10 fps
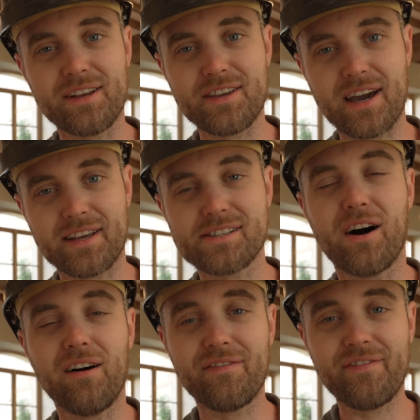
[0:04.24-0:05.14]
and Yanis
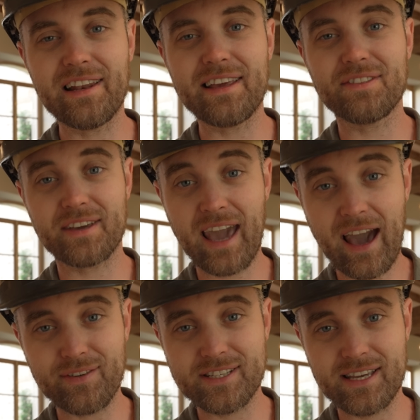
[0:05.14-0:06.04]
are filling the
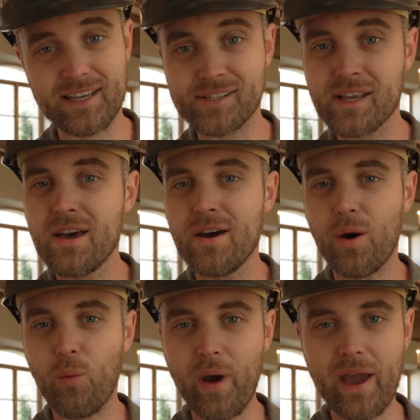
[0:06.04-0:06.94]
cavities
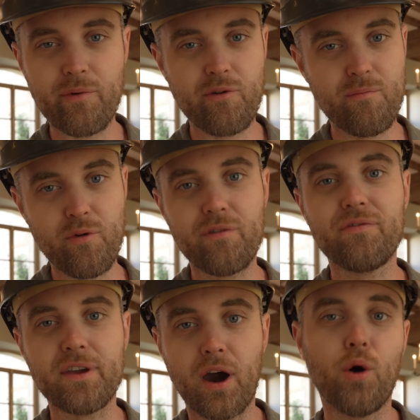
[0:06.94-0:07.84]
where we
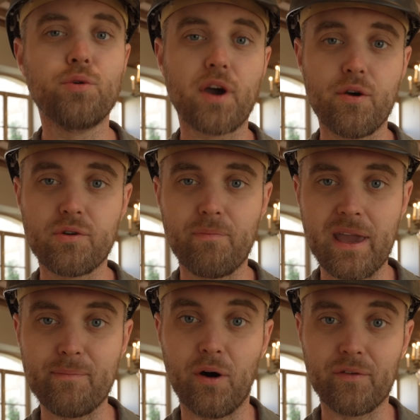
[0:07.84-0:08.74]
removed the old oak
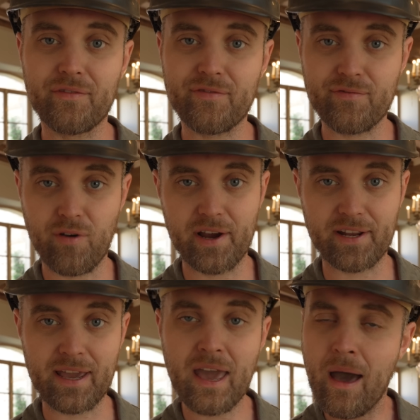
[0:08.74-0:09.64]
beam on
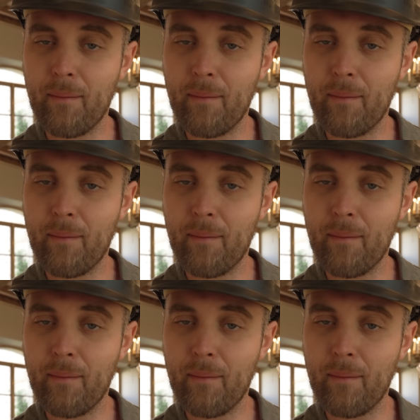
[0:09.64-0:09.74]
Friday.